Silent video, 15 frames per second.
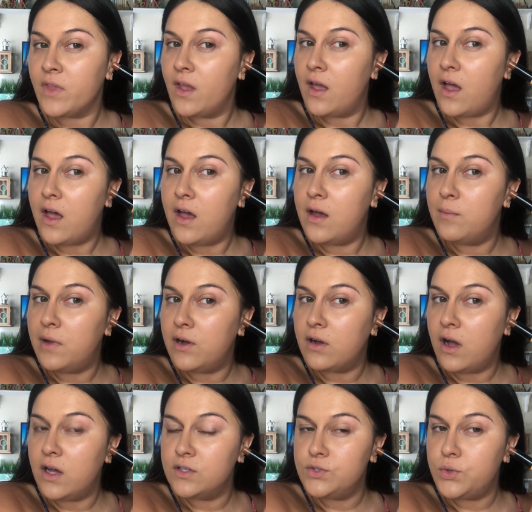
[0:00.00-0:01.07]
I'll
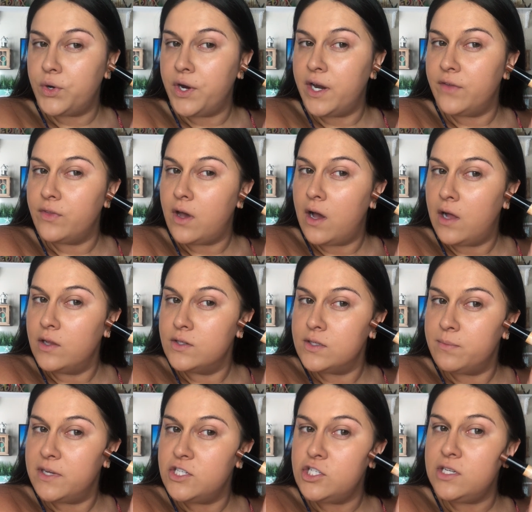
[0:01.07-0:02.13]
contour in the hollows of
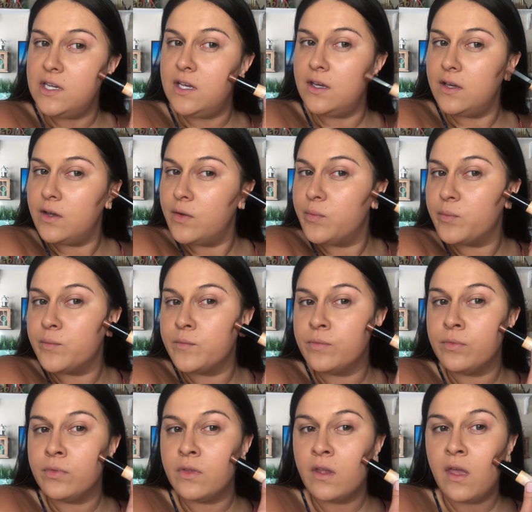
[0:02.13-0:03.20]
my cheek.
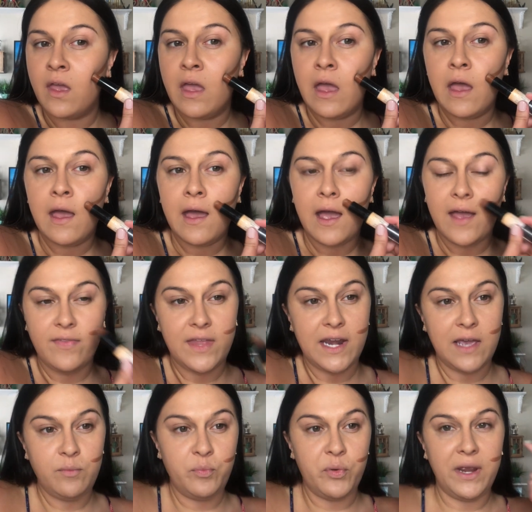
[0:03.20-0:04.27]
And then
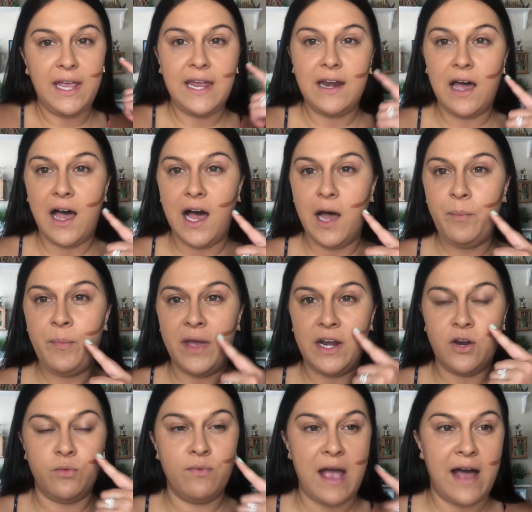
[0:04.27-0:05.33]
I bring it up and
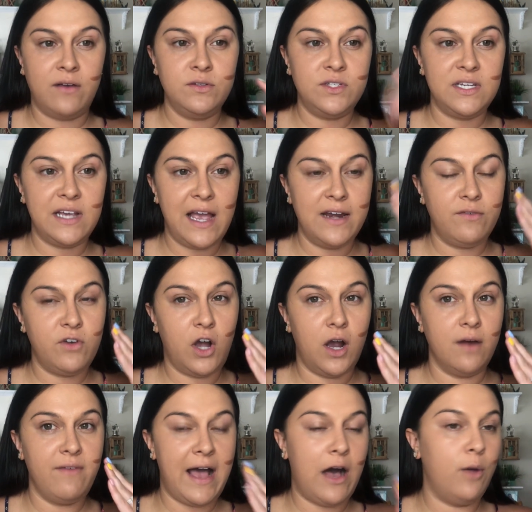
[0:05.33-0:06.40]
around to kind of
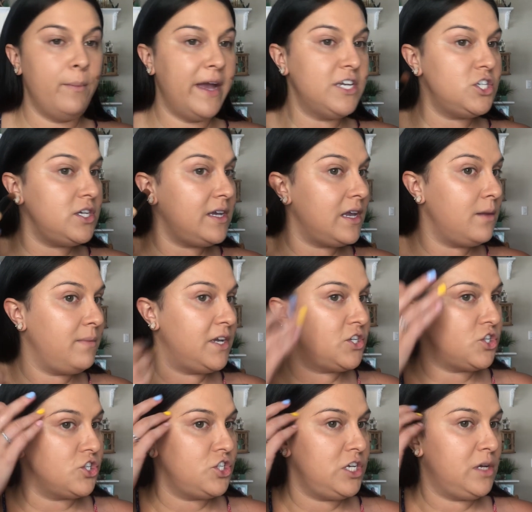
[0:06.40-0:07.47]
carve out my cheek, and it makes
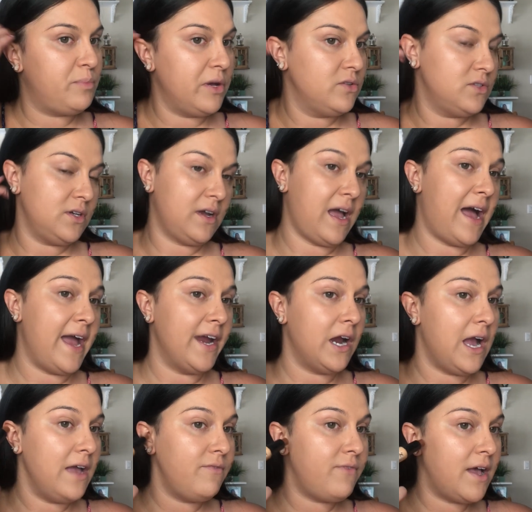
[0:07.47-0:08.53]
your cheekbones look higher,
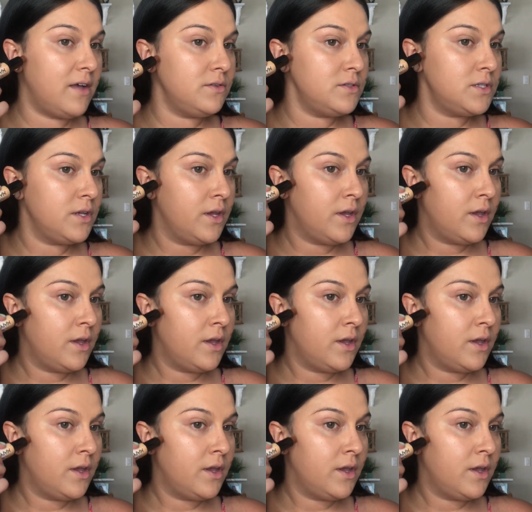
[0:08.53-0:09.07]
I found.